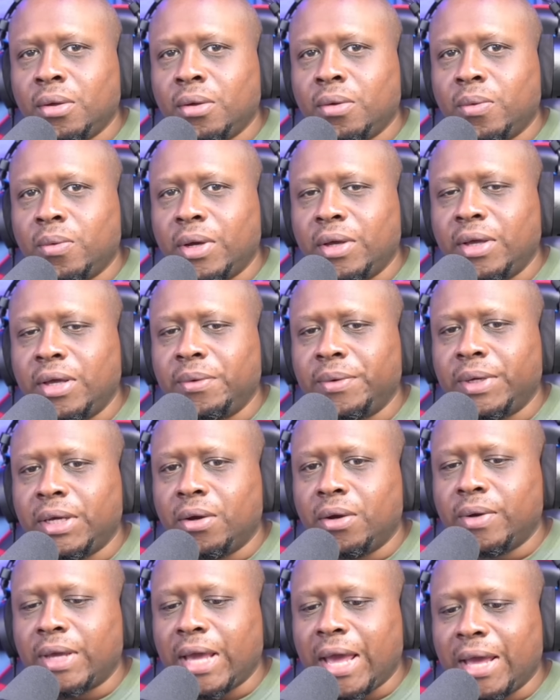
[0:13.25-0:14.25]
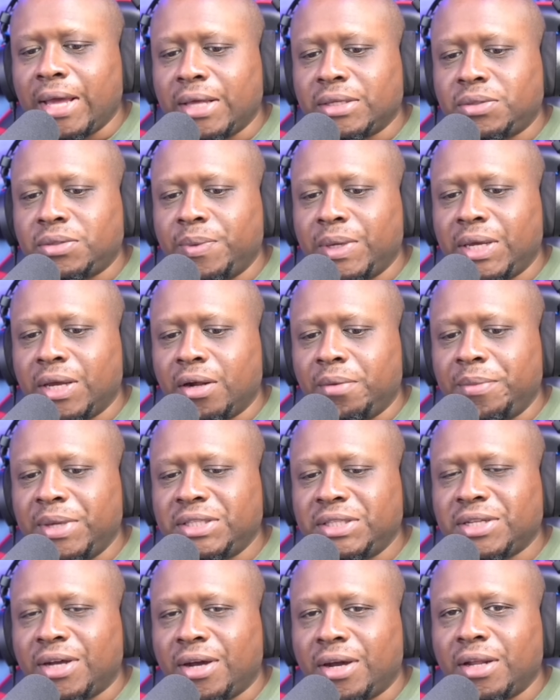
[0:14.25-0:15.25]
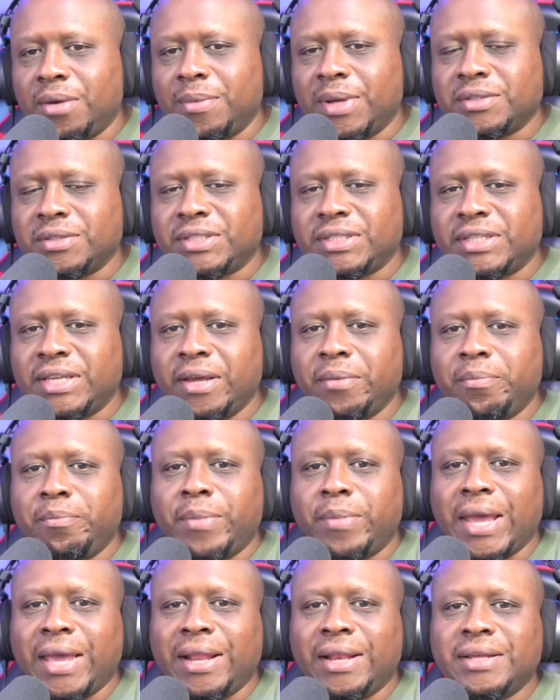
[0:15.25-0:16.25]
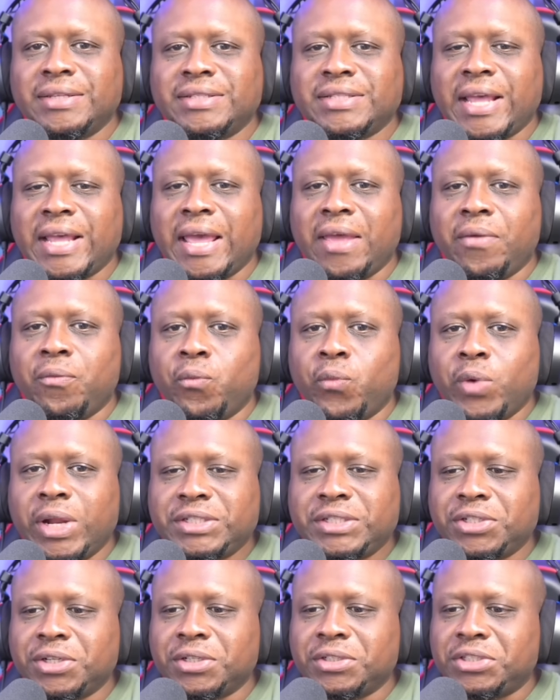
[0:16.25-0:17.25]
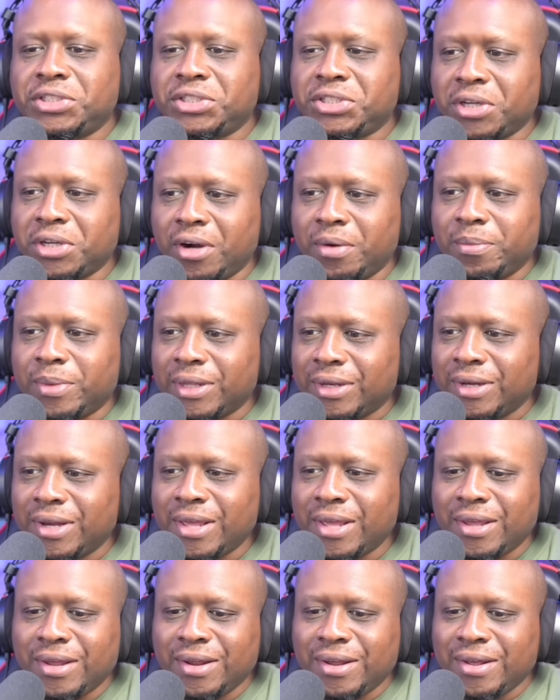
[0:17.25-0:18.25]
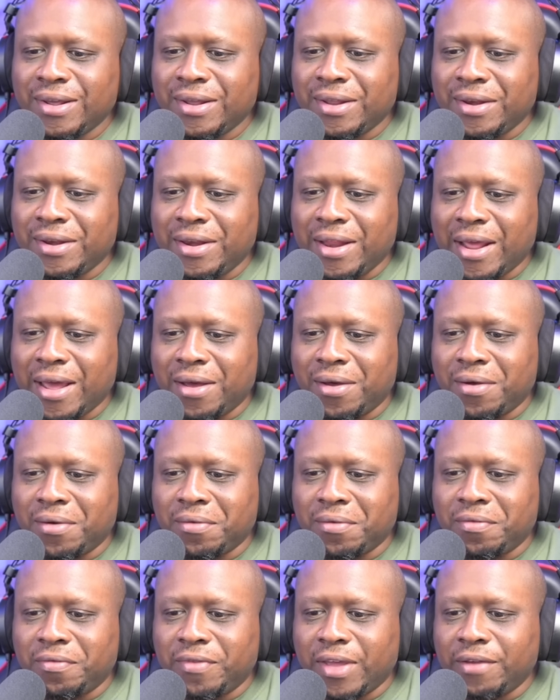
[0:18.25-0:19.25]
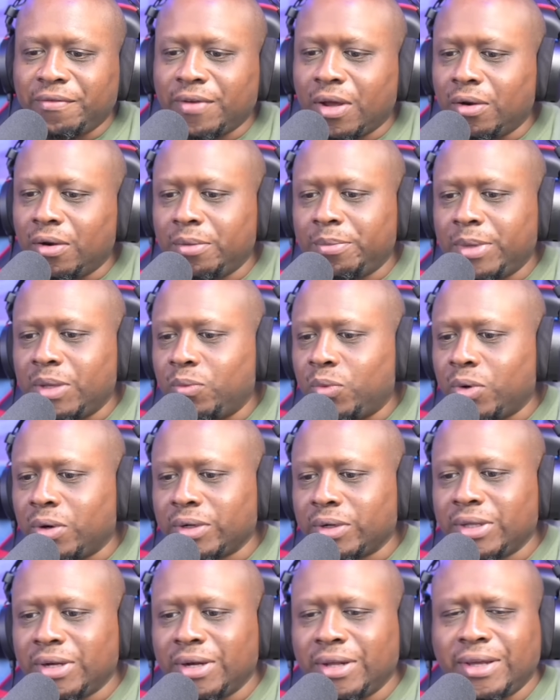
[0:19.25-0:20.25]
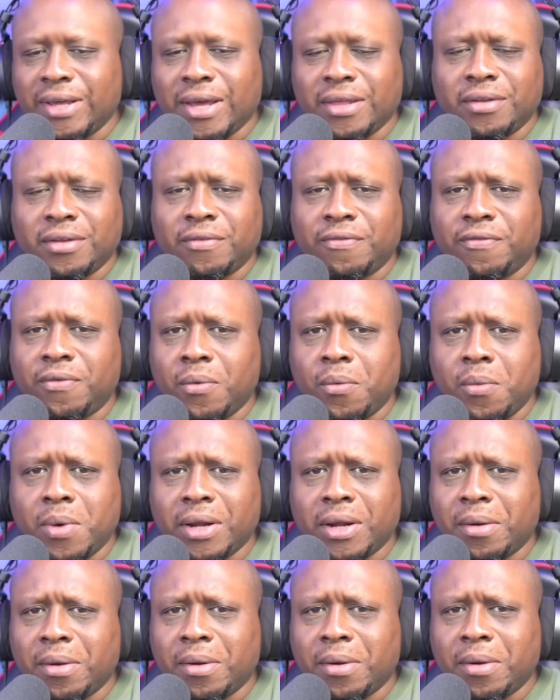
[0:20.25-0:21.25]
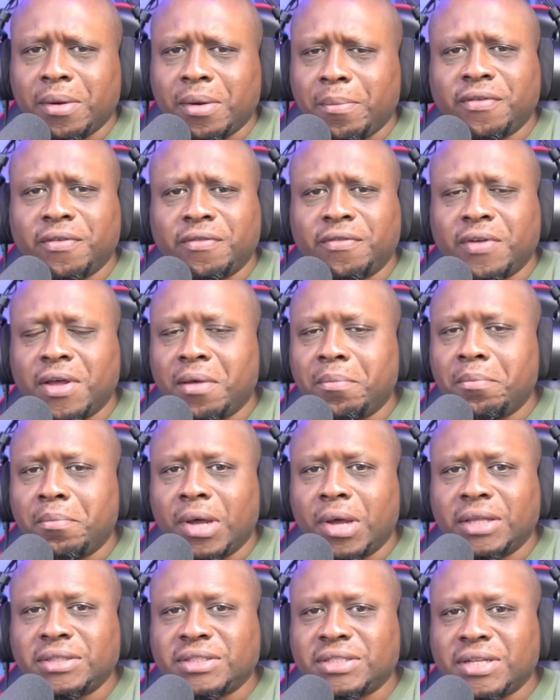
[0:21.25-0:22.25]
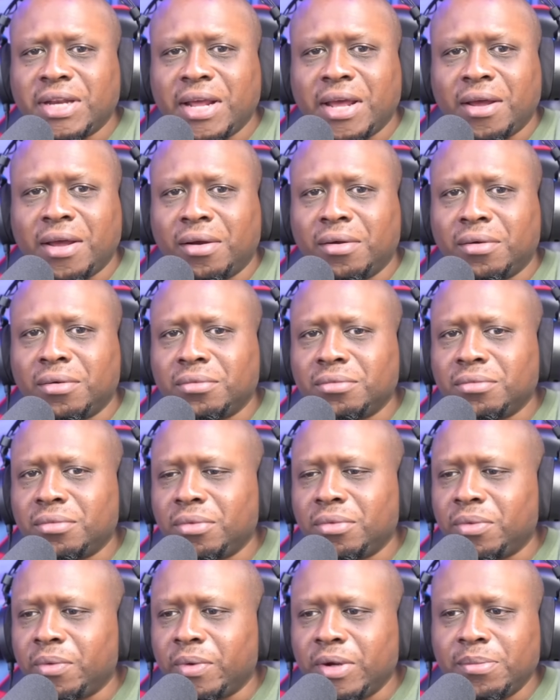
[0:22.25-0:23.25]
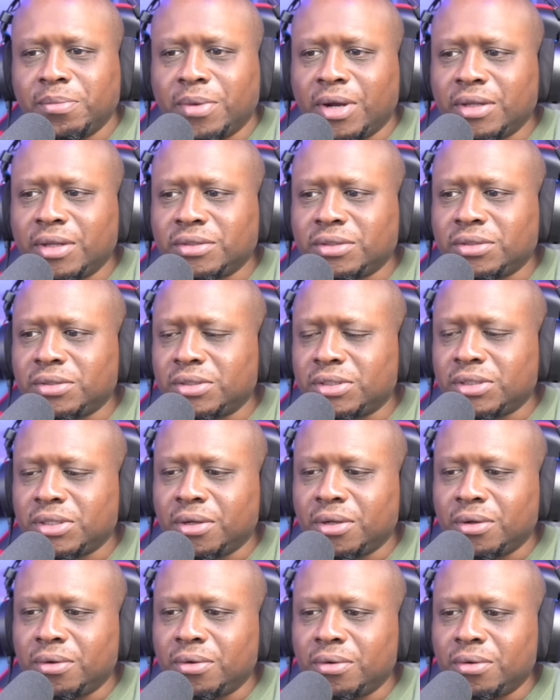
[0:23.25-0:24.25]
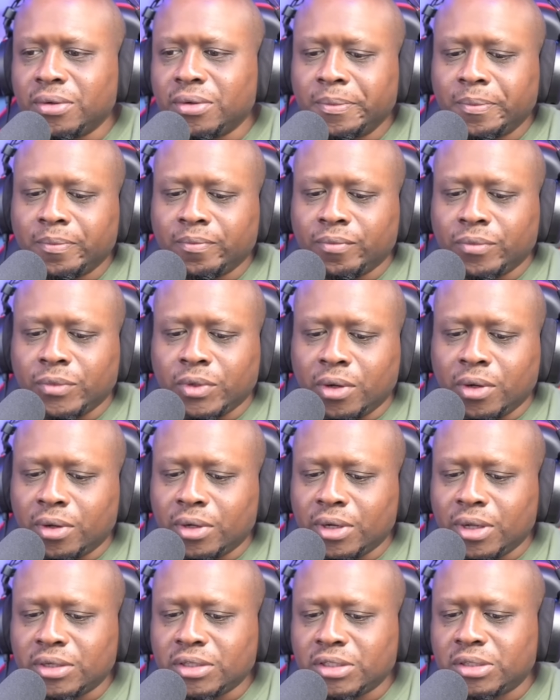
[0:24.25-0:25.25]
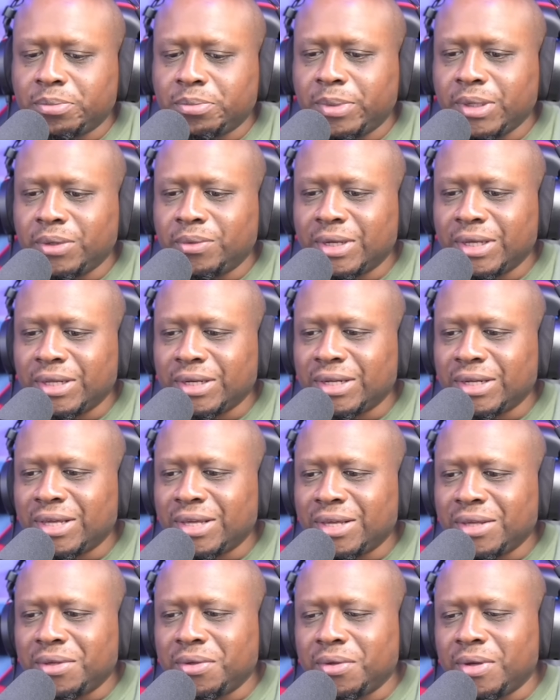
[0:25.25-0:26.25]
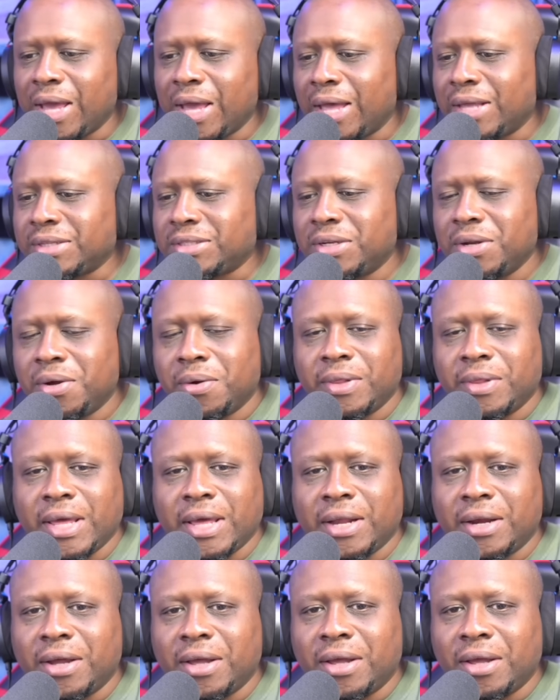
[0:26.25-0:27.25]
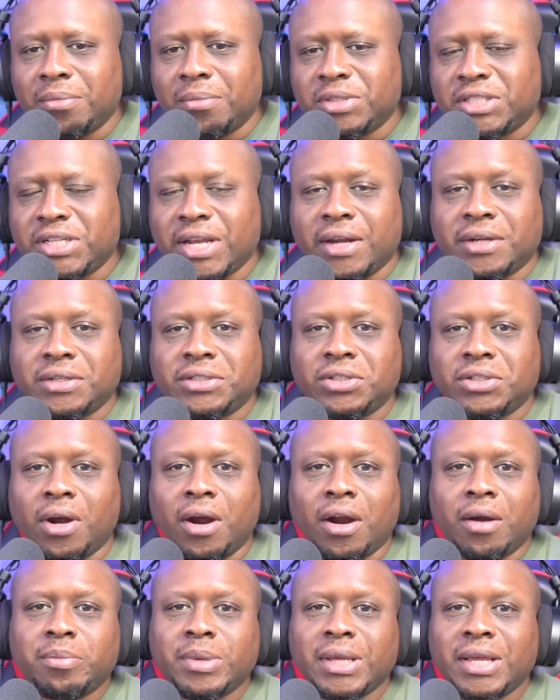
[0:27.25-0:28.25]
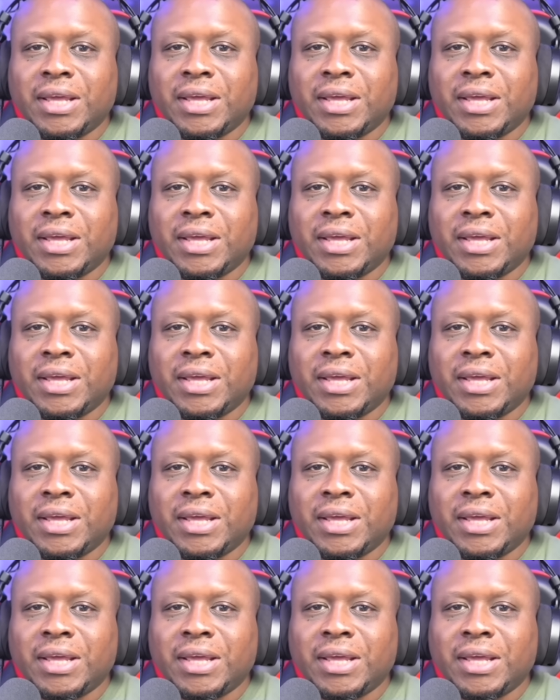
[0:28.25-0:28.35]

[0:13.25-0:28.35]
Well, here we go, guys. We're going to be talking about Skip Bayless and Richard Sherman. Now, they've only been working together for what, a matter of uh, months now, three months or so on Undisputed. You guys know that um, Shannon Sharpe